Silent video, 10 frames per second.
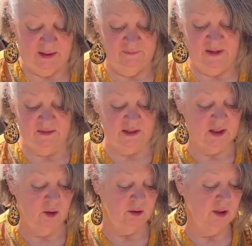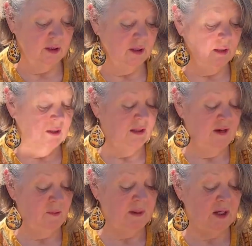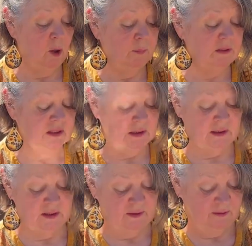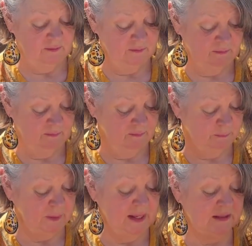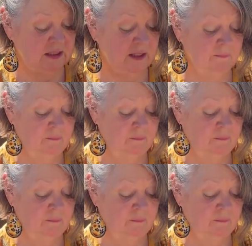Found this old, never been opened, still in the plastic,